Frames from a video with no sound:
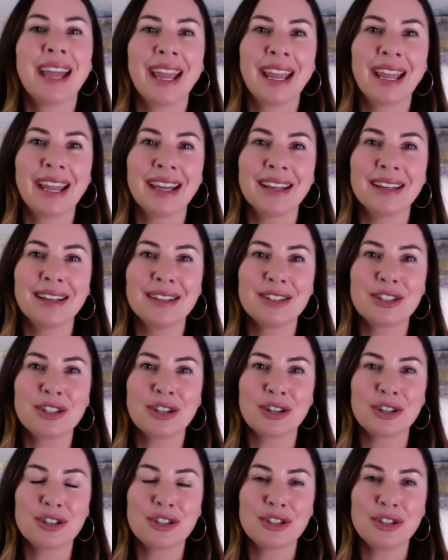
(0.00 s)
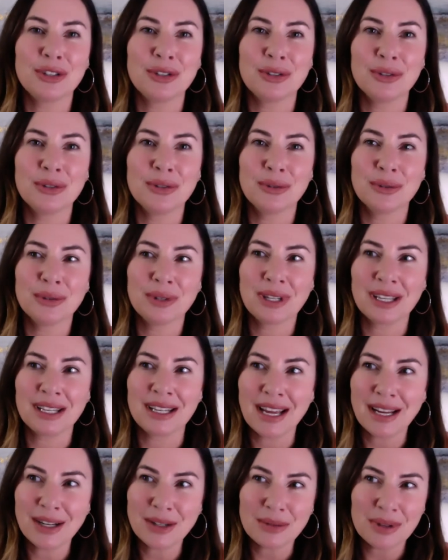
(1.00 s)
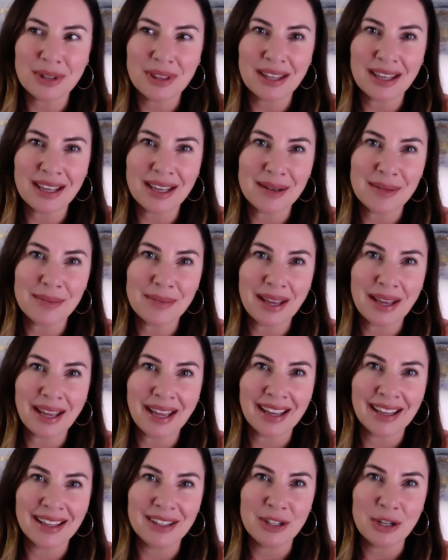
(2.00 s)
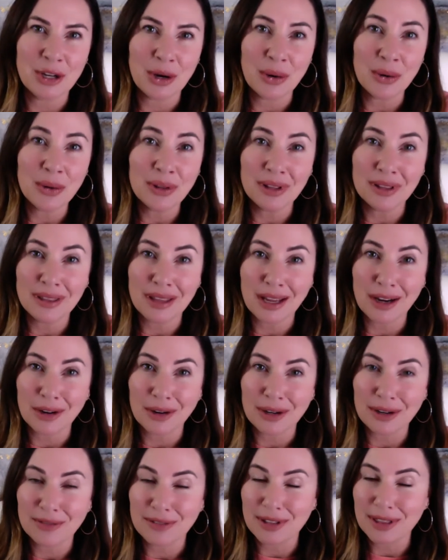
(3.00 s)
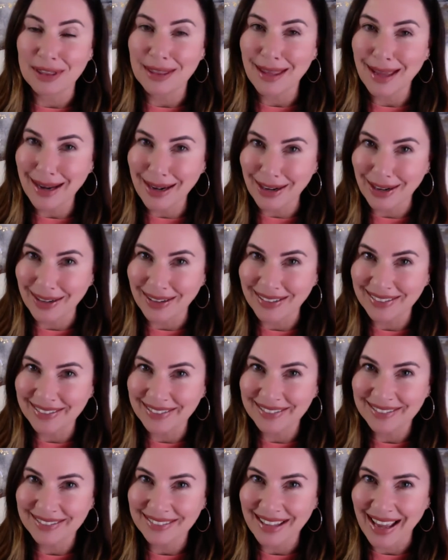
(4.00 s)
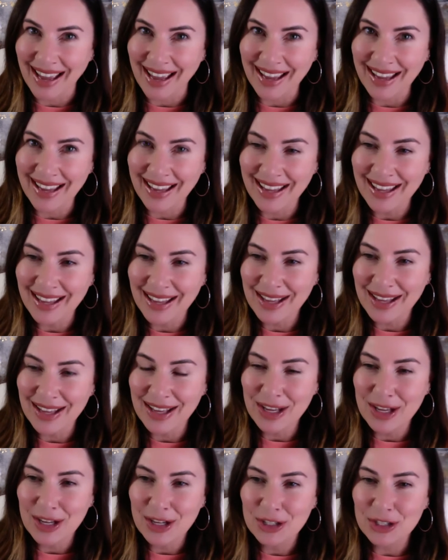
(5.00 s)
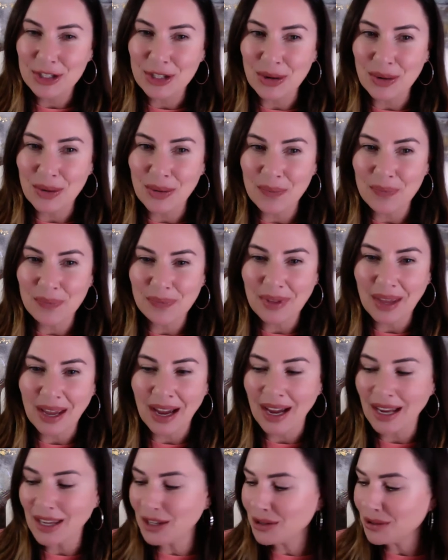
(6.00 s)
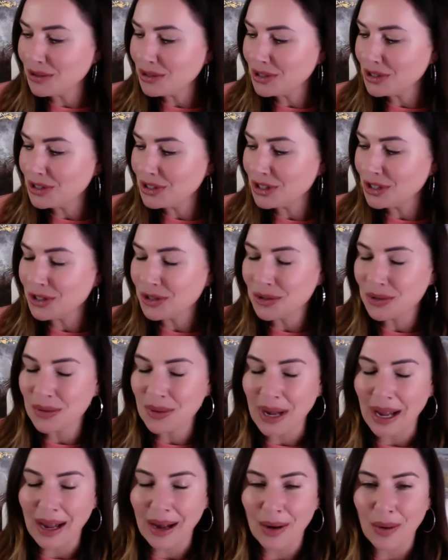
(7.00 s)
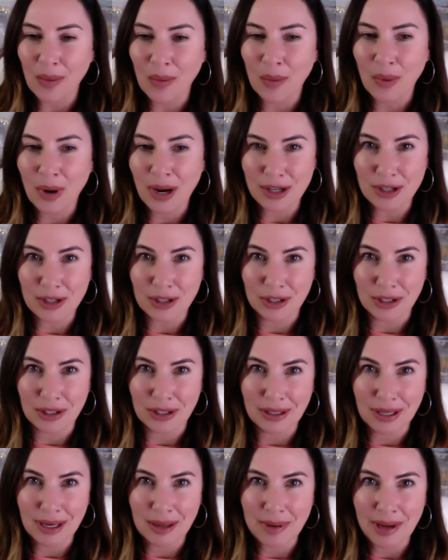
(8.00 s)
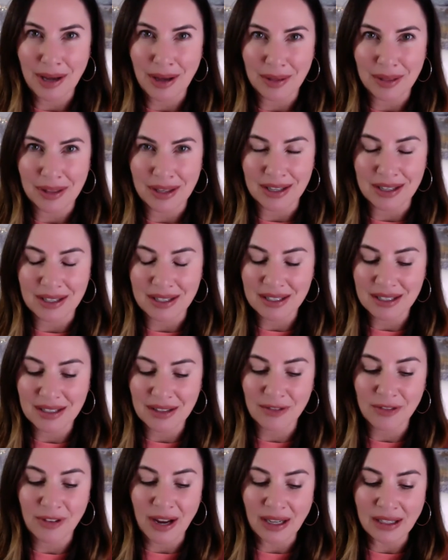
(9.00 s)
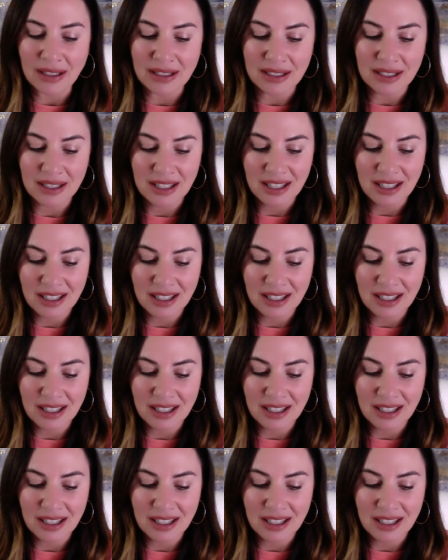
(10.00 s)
and start to connect with them and know that they are even there. Okay. So I used to wonder about this. In fact,